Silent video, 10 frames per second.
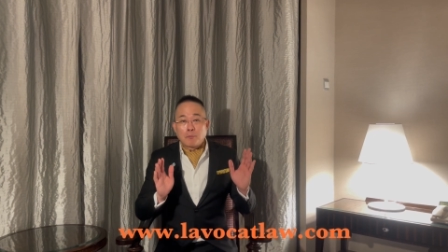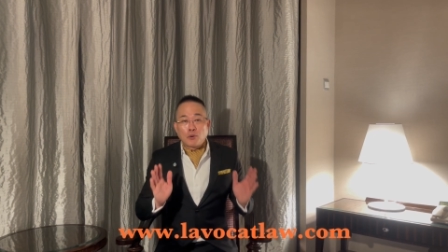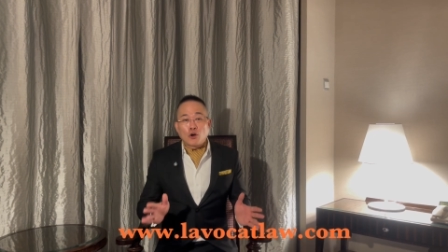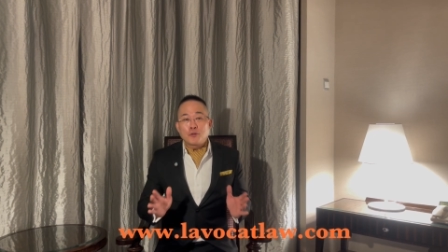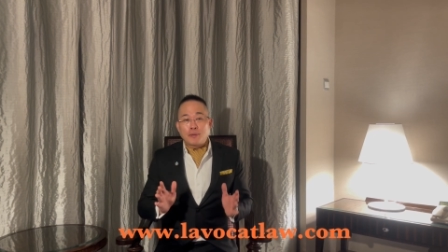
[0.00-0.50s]

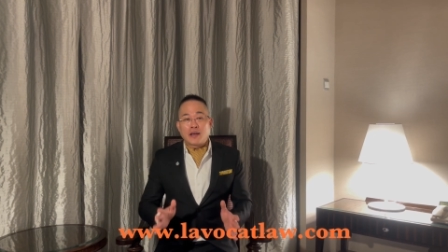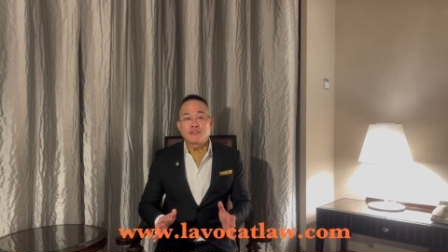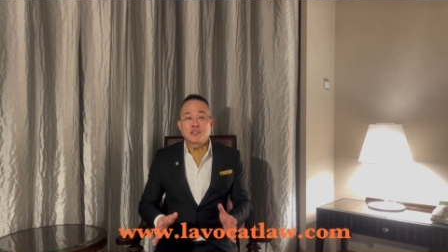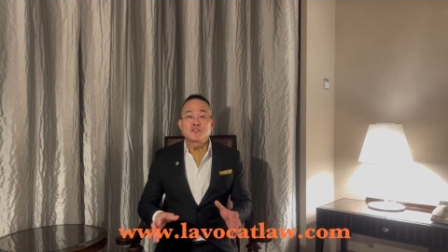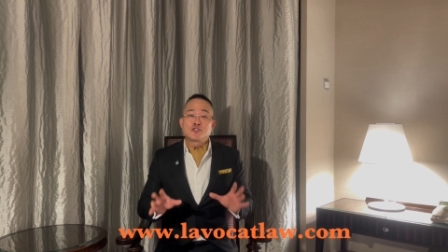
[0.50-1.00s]
both
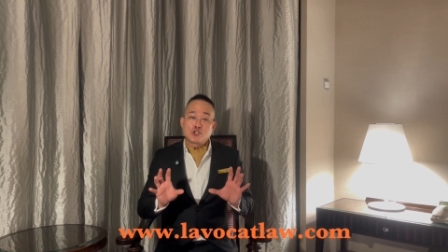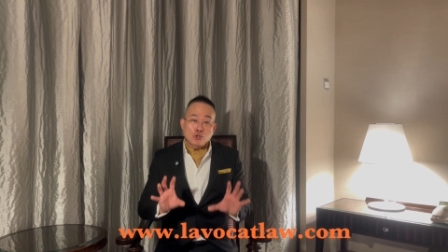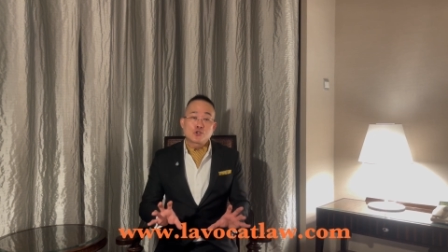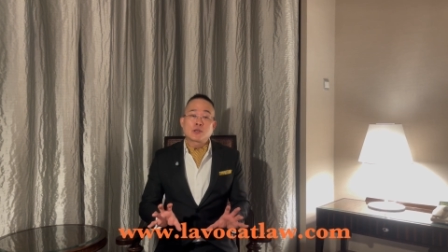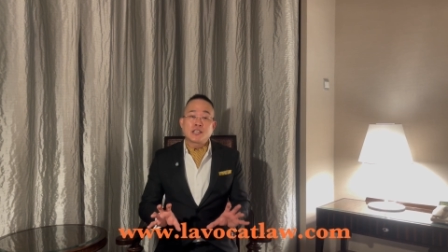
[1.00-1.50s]
parents
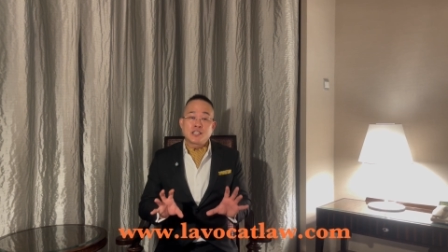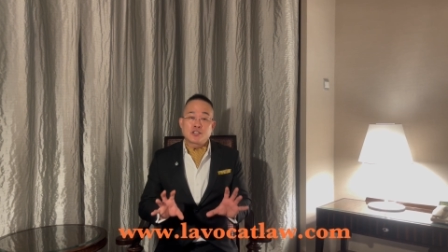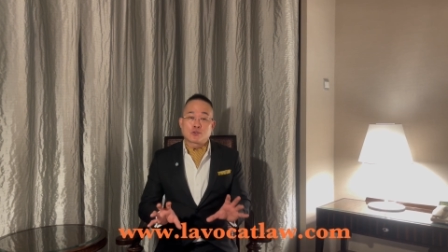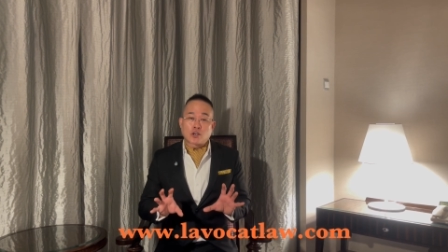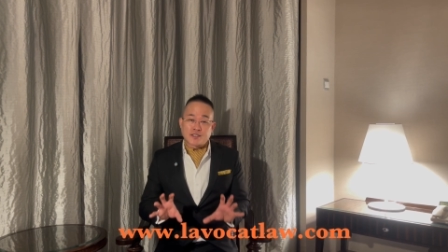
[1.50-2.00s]
usually
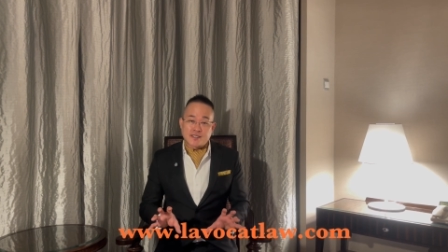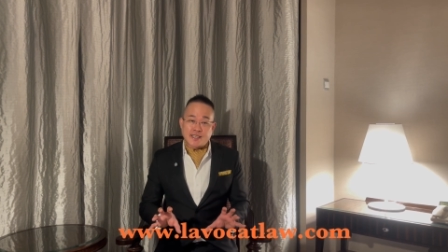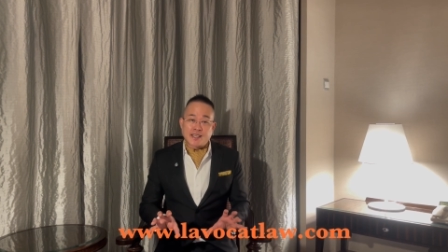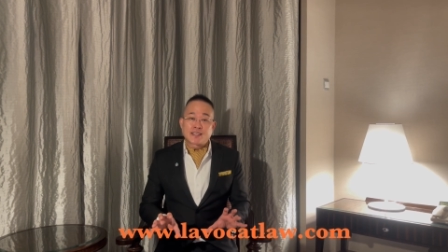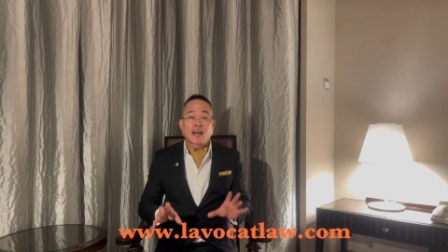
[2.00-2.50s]
need to
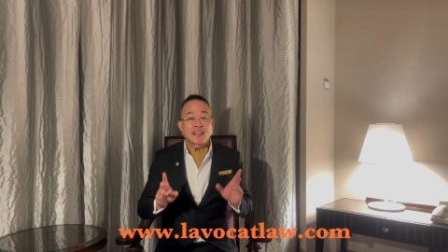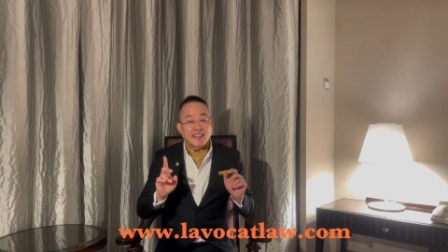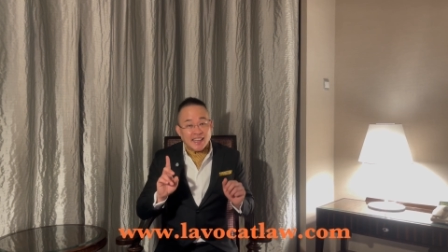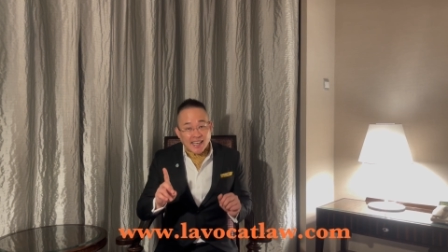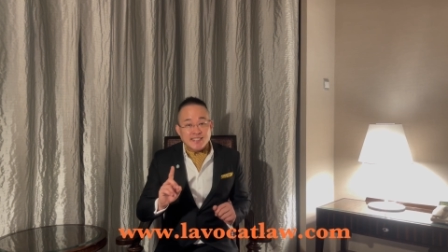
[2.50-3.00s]
consent
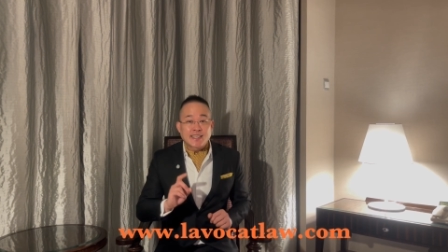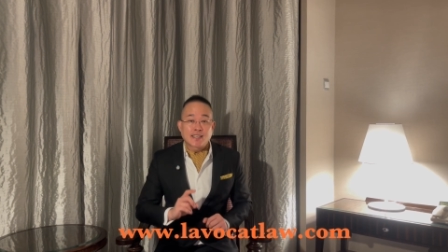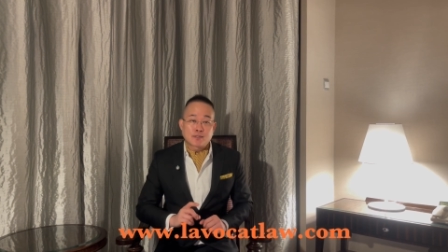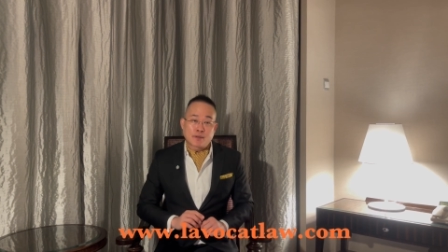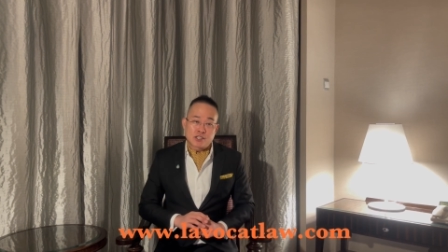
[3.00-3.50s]
unless there are
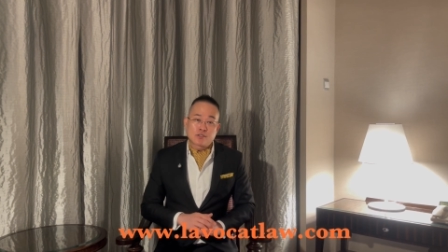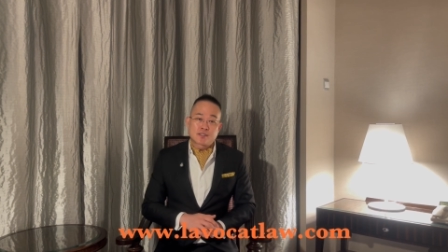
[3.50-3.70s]
special